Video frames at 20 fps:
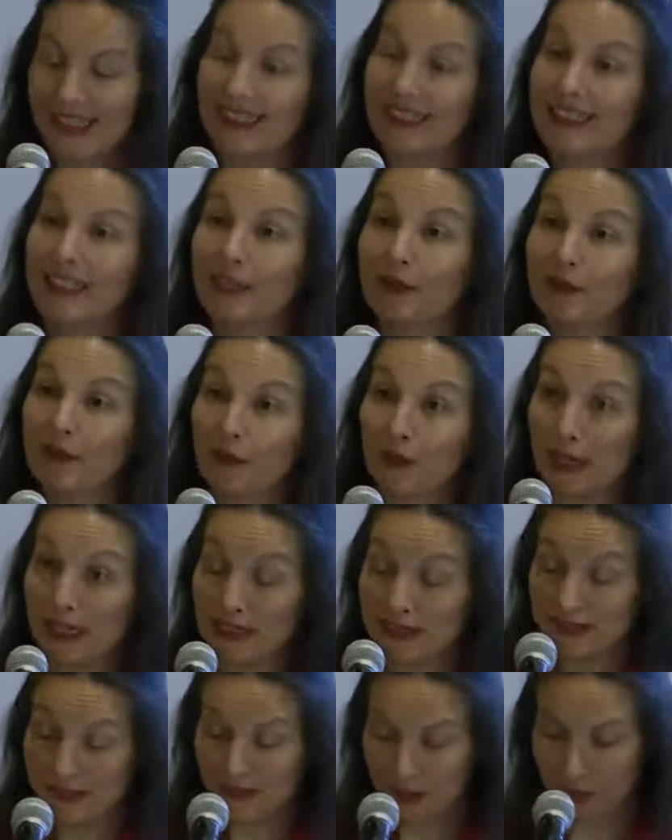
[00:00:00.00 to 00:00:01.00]
dear
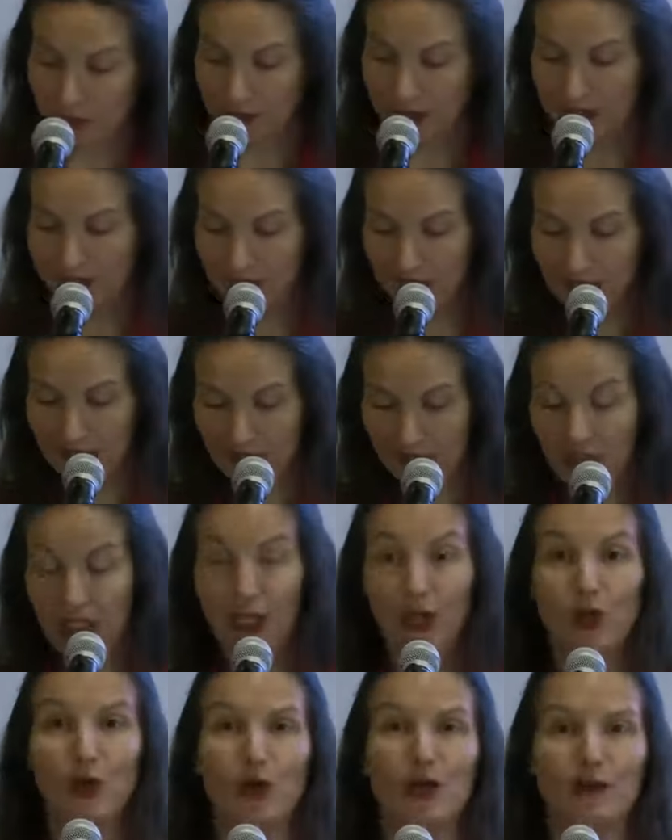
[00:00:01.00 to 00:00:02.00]
friends of
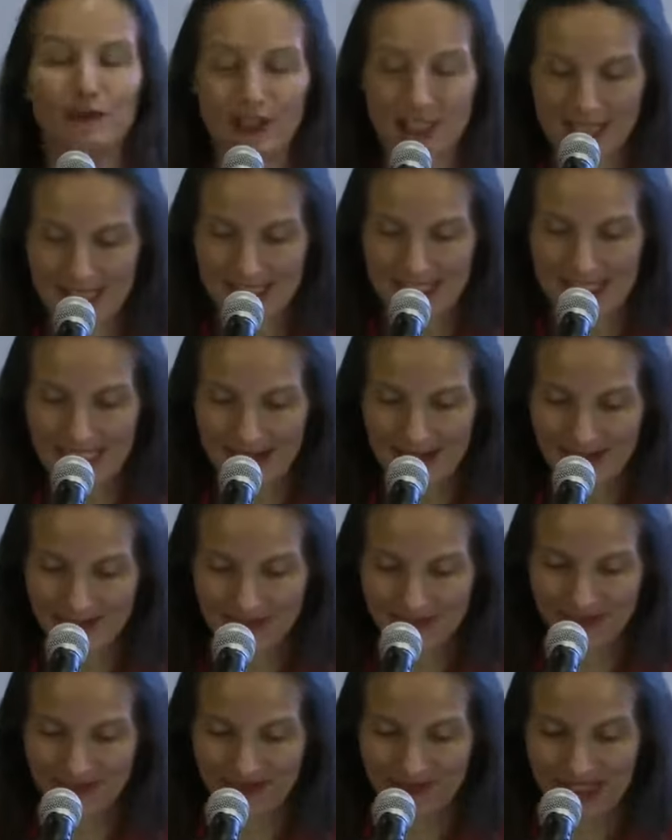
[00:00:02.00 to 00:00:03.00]
international law of the sea.
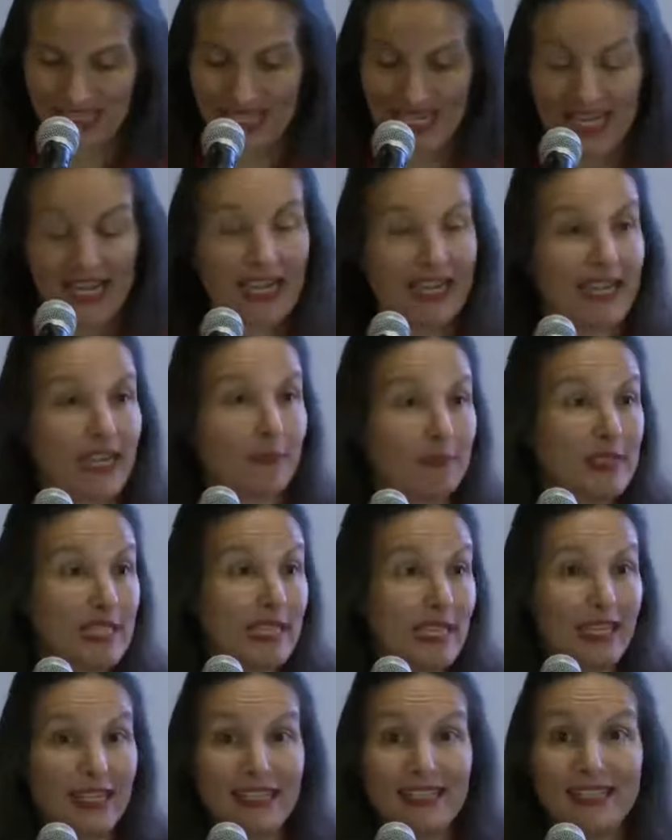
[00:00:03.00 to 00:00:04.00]
I am
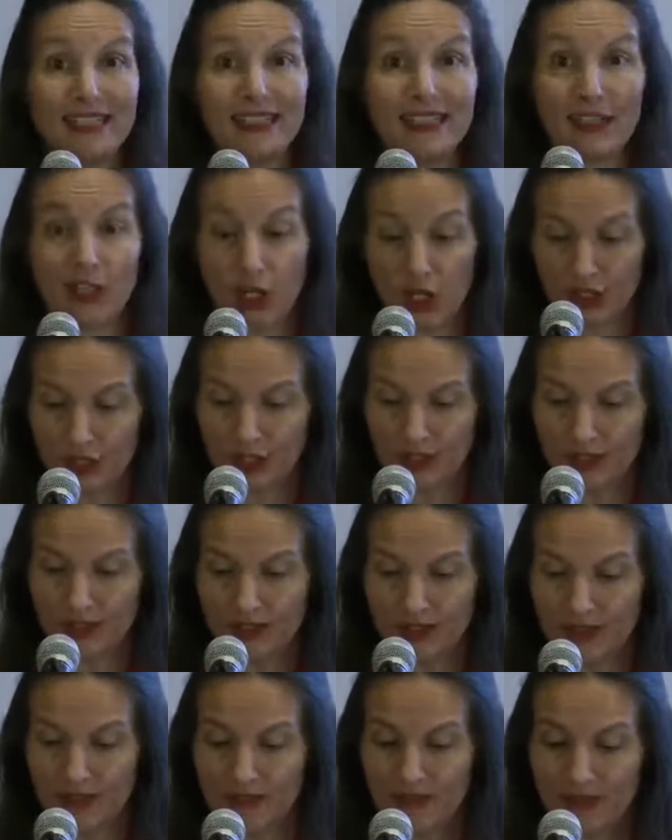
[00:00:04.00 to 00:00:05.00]
delighted and honored
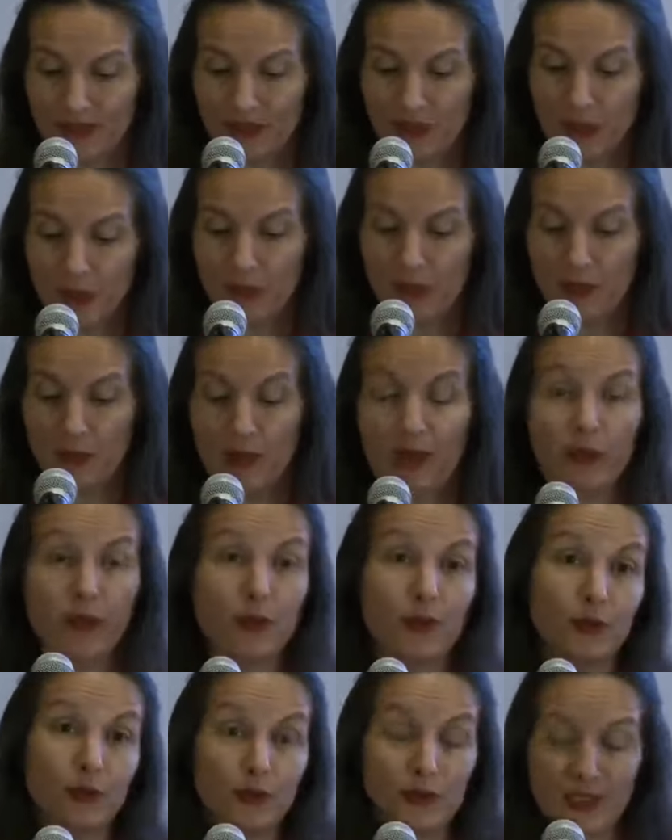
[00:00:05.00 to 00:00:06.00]
to be with
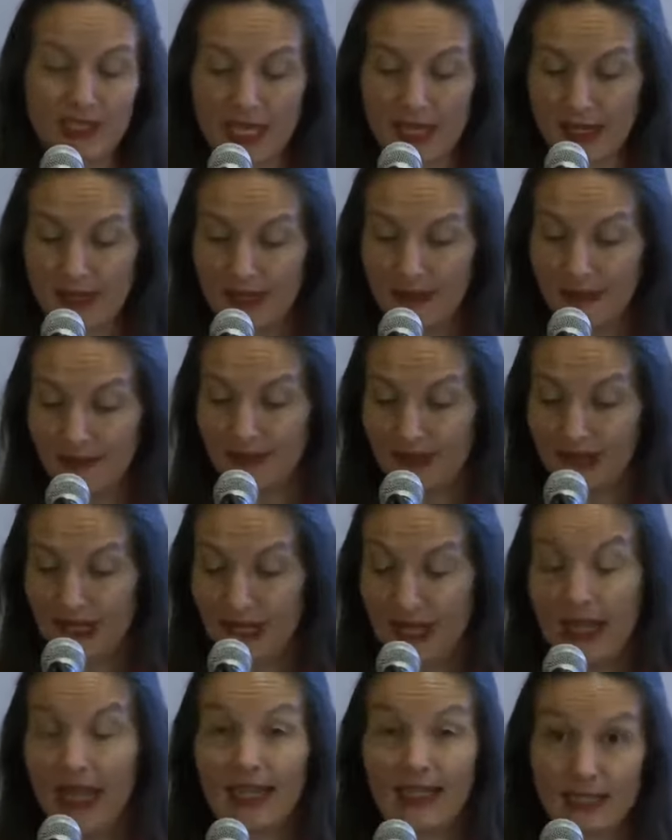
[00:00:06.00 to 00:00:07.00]
you today
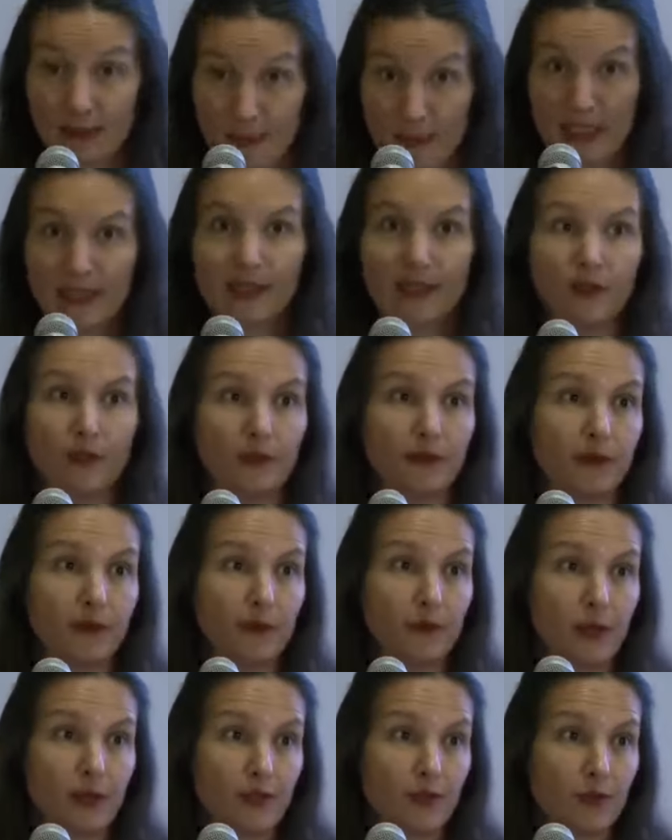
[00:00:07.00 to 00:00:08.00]
as ambassador of the
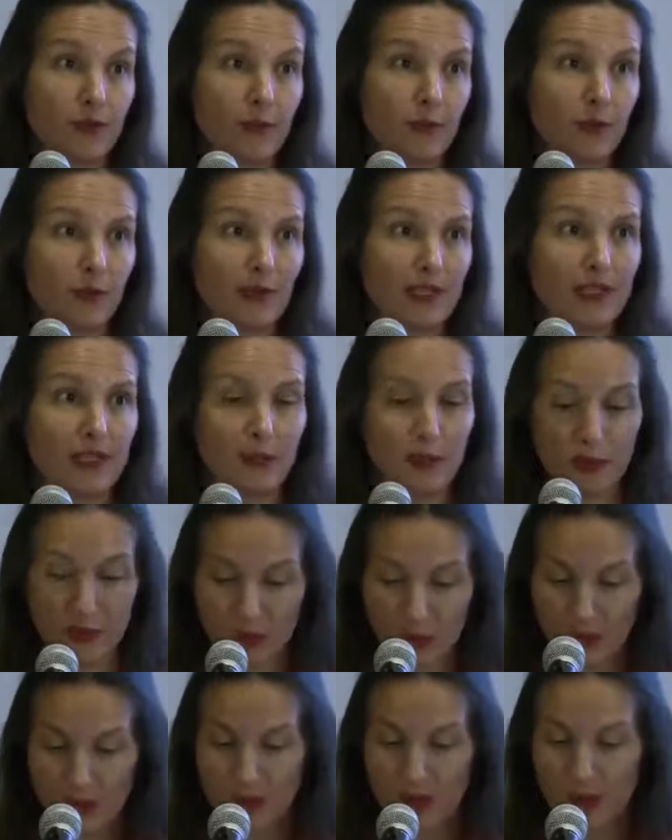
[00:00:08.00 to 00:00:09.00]
French Republic, but
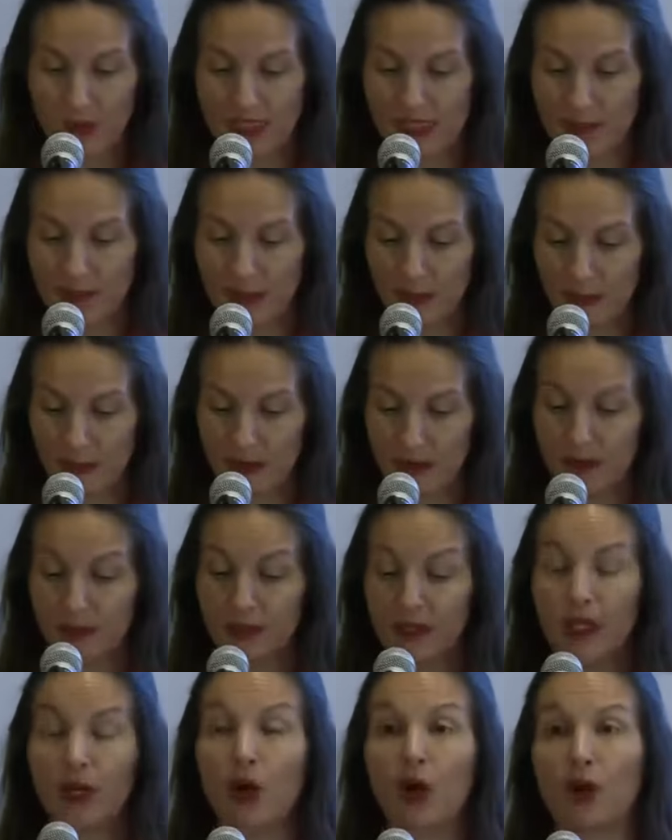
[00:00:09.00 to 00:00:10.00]
also as member
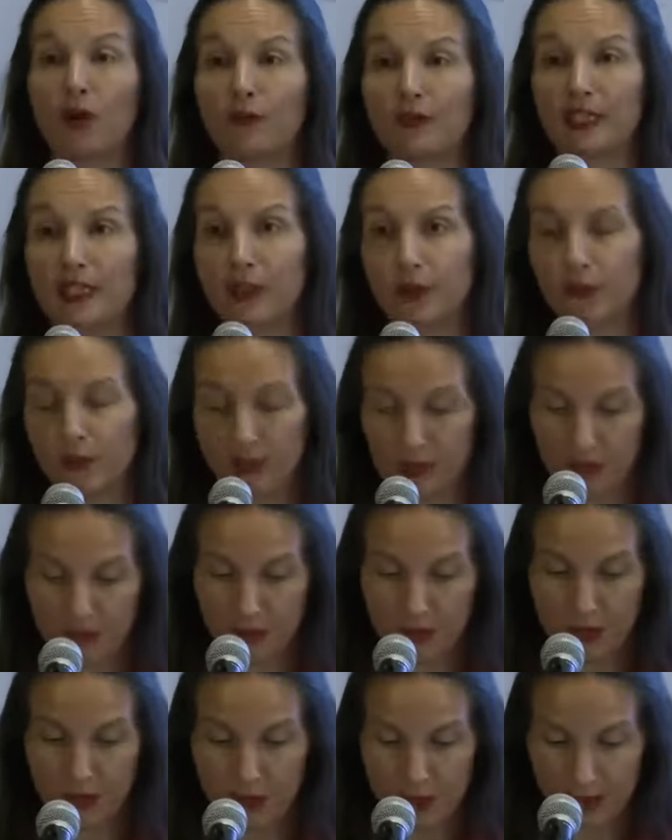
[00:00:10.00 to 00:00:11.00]
of the
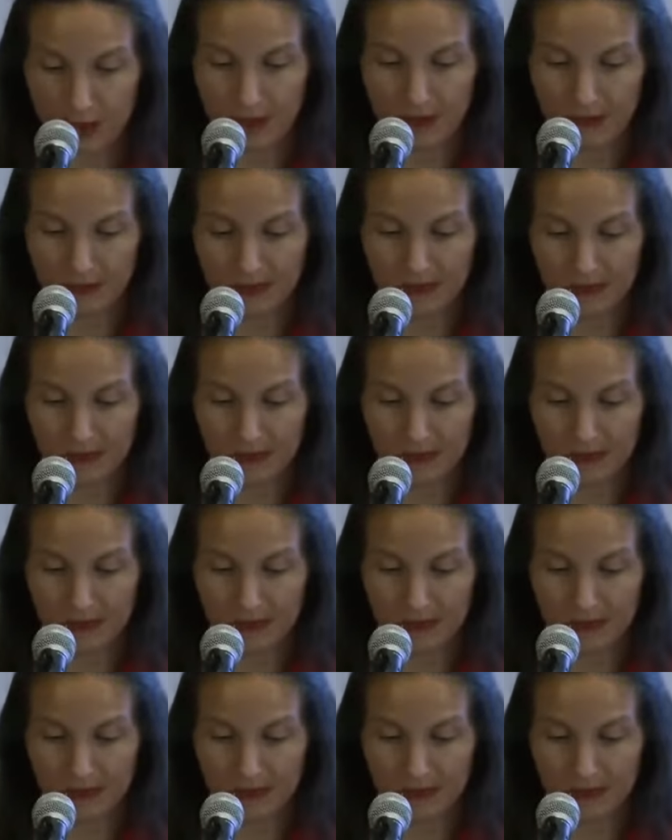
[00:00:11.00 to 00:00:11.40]
European Union.